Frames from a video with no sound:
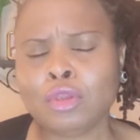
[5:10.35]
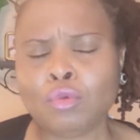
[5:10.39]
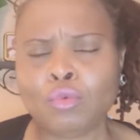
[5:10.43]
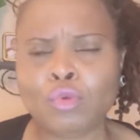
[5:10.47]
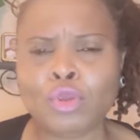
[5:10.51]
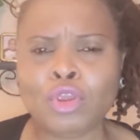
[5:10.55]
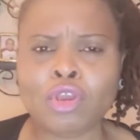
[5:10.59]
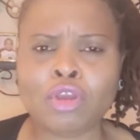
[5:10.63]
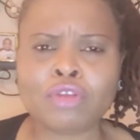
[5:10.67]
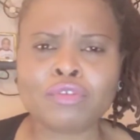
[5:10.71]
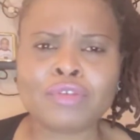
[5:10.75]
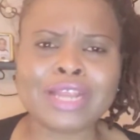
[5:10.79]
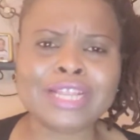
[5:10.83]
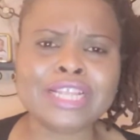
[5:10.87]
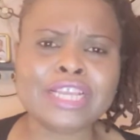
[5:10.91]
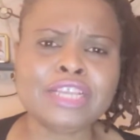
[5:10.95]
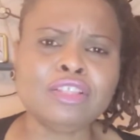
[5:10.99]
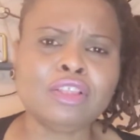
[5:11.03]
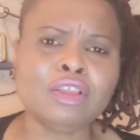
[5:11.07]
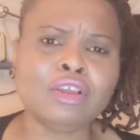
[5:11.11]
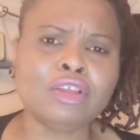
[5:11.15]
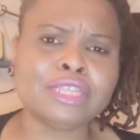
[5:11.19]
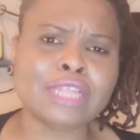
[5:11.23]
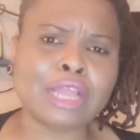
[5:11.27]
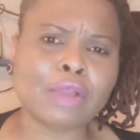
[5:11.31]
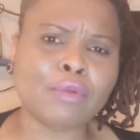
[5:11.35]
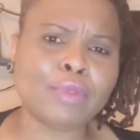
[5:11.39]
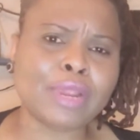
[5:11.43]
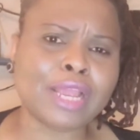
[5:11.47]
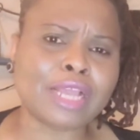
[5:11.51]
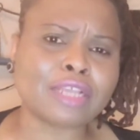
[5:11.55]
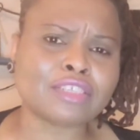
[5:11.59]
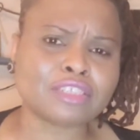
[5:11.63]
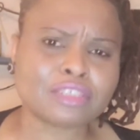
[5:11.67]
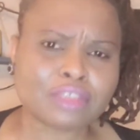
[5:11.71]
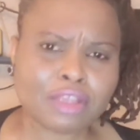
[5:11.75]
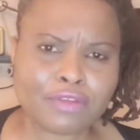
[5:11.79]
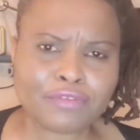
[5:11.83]
We already know that we
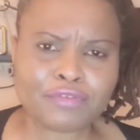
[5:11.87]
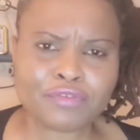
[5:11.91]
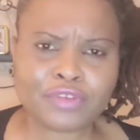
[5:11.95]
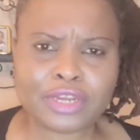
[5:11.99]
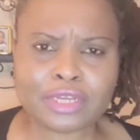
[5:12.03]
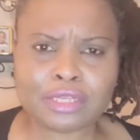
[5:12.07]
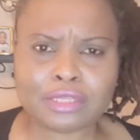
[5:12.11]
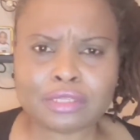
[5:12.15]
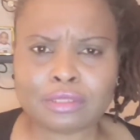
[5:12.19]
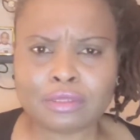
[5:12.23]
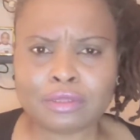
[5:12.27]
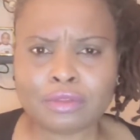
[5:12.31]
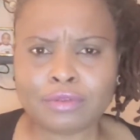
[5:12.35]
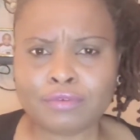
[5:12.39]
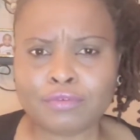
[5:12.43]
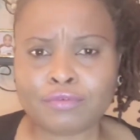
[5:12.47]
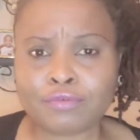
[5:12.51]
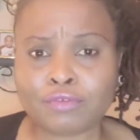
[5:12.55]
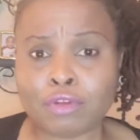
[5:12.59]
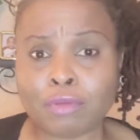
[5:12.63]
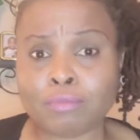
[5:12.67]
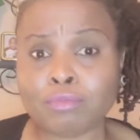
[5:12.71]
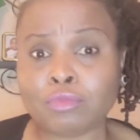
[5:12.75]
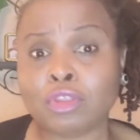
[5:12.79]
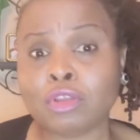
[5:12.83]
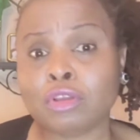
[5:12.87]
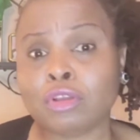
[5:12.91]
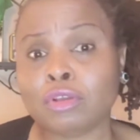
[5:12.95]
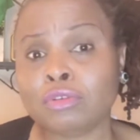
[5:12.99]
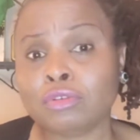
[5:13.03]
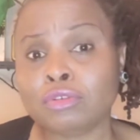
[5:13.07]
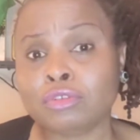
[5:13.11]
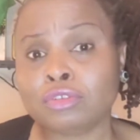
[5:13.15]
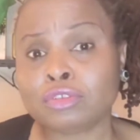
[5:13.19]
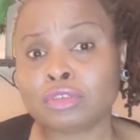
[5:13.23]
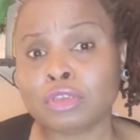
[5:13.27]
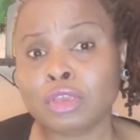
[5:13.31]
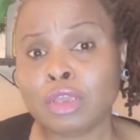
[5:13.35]
are suffering from
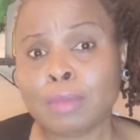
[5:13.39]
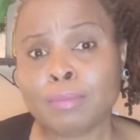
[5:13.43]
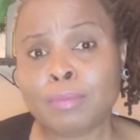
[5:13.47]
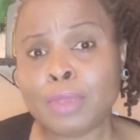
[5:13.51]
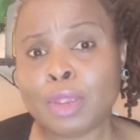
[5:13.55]
those,